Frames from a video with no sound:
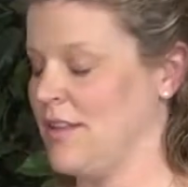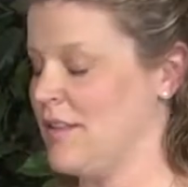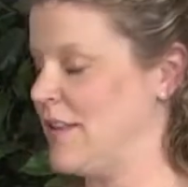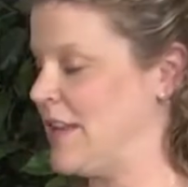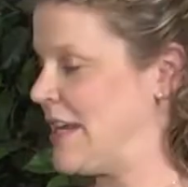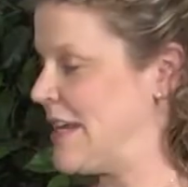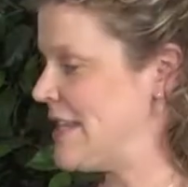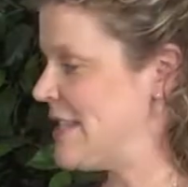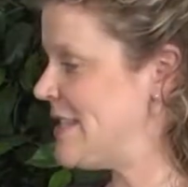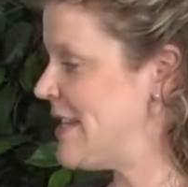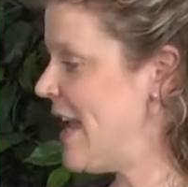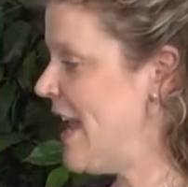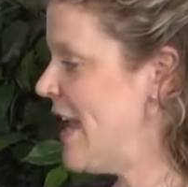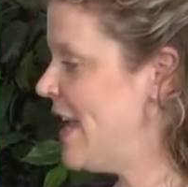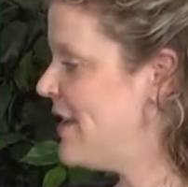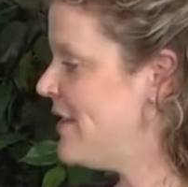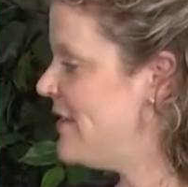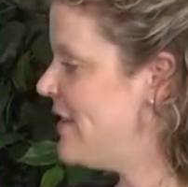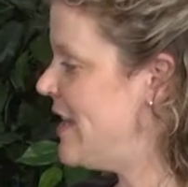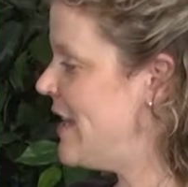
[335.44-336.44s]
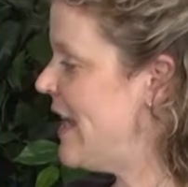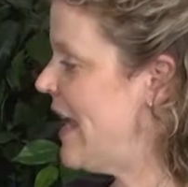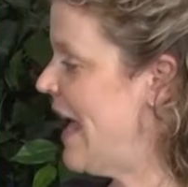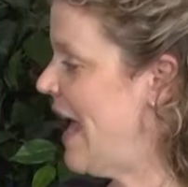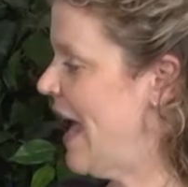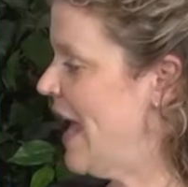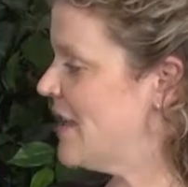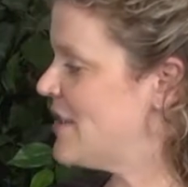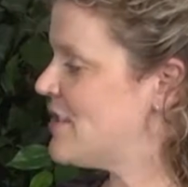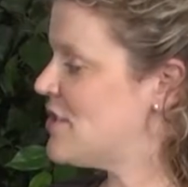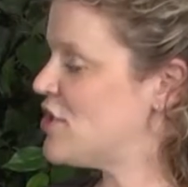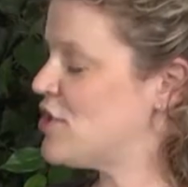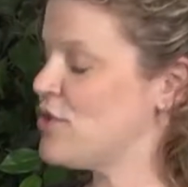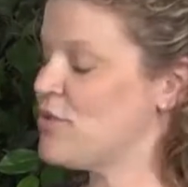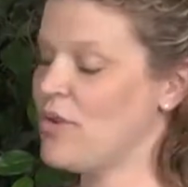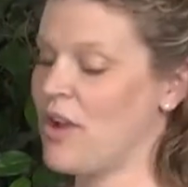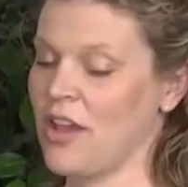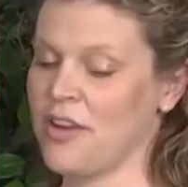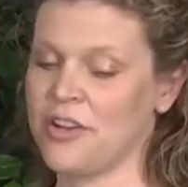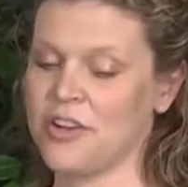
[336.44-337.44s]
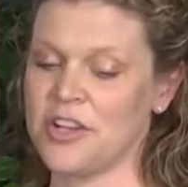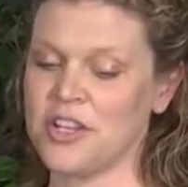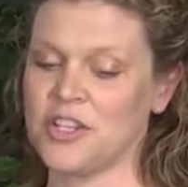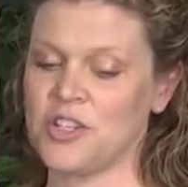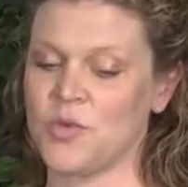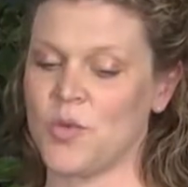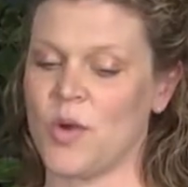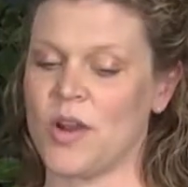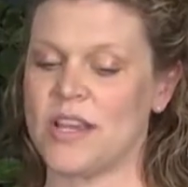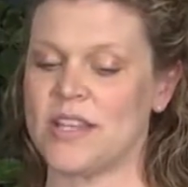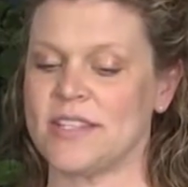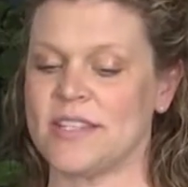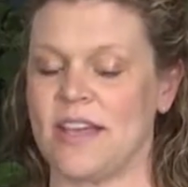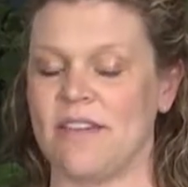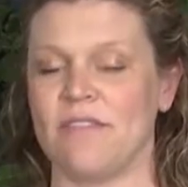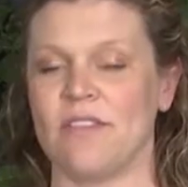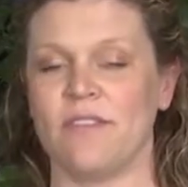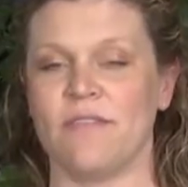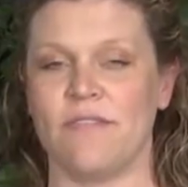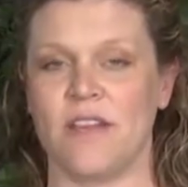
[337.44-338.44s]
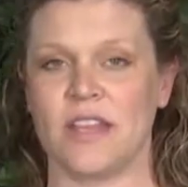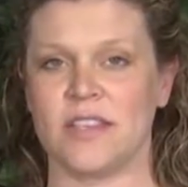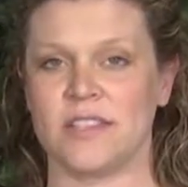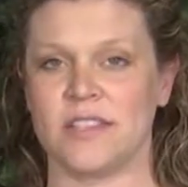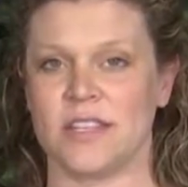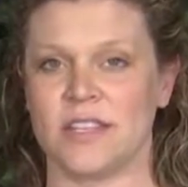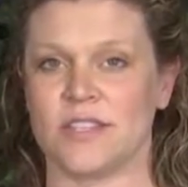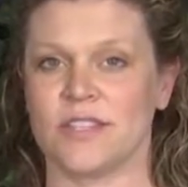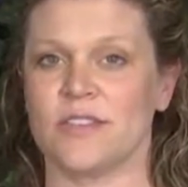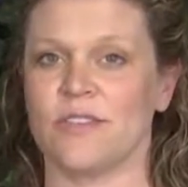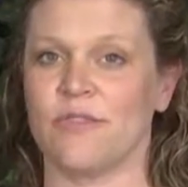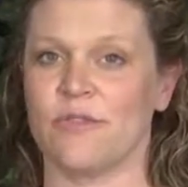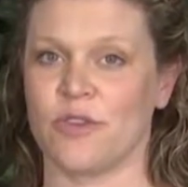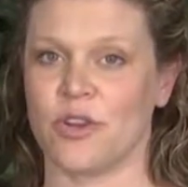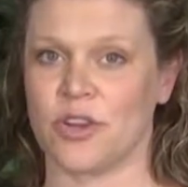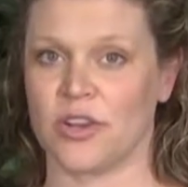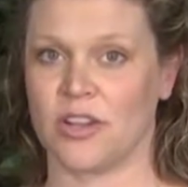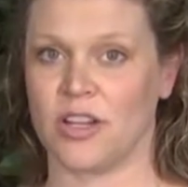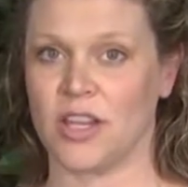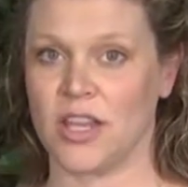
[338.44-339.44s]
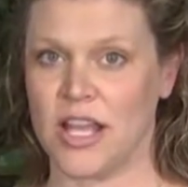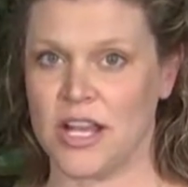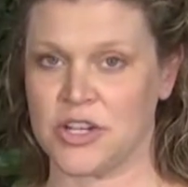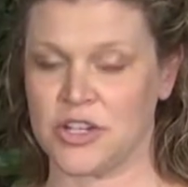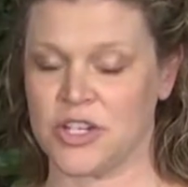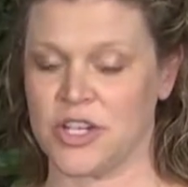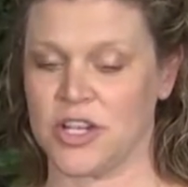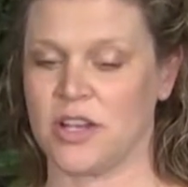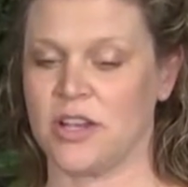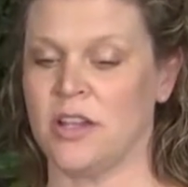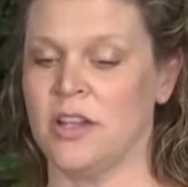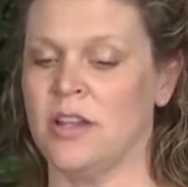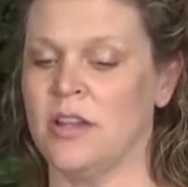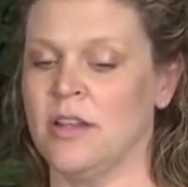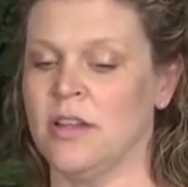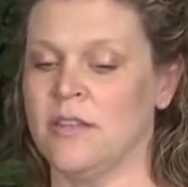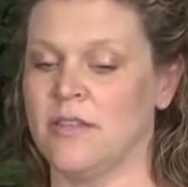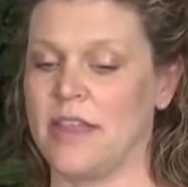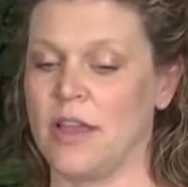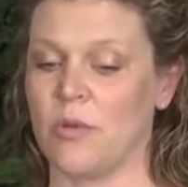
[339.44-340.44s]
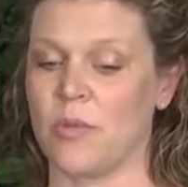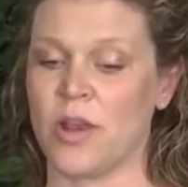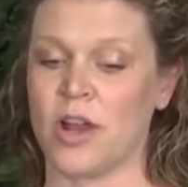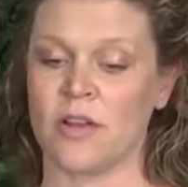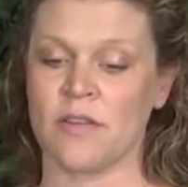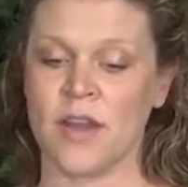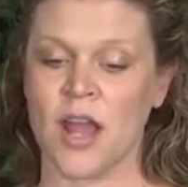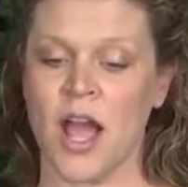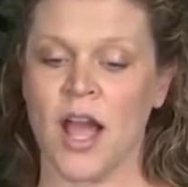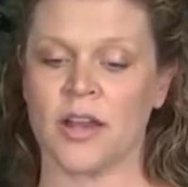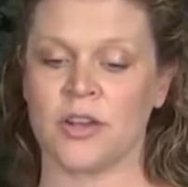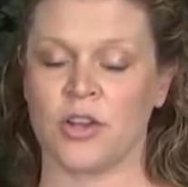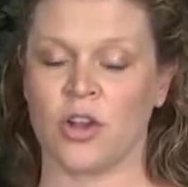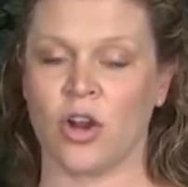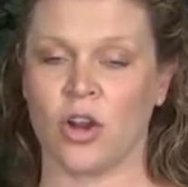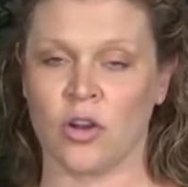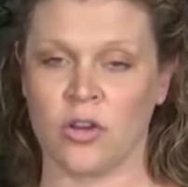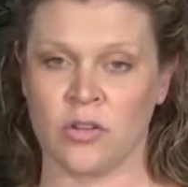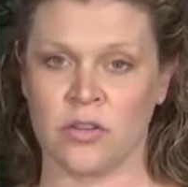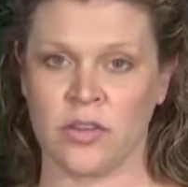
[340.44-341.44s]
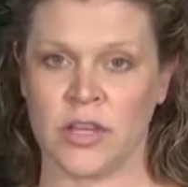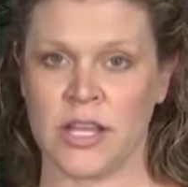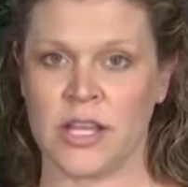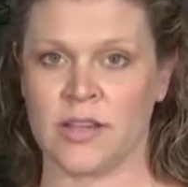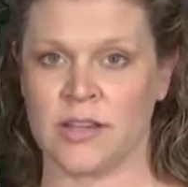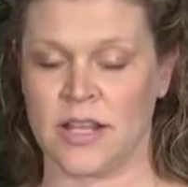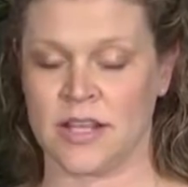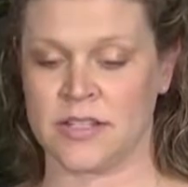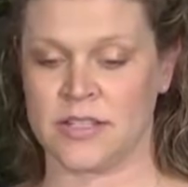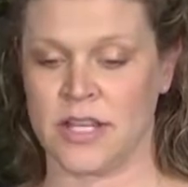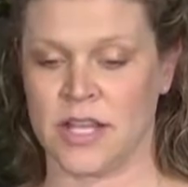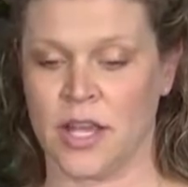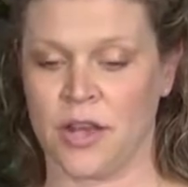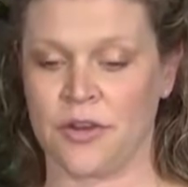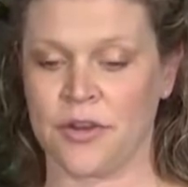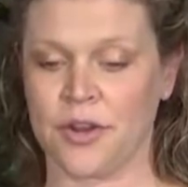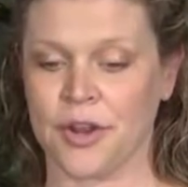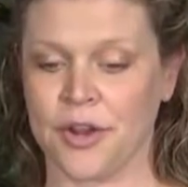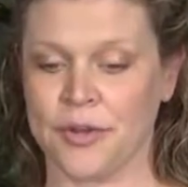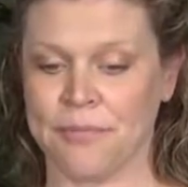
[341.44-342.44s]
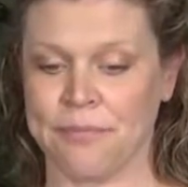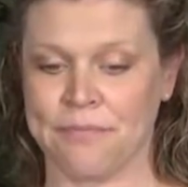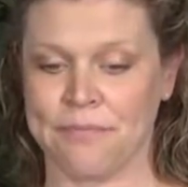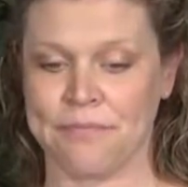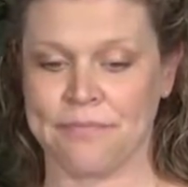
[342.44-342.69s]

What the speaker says: Like I said, it adds 227 offenses for the collection that we are not currently collecting under.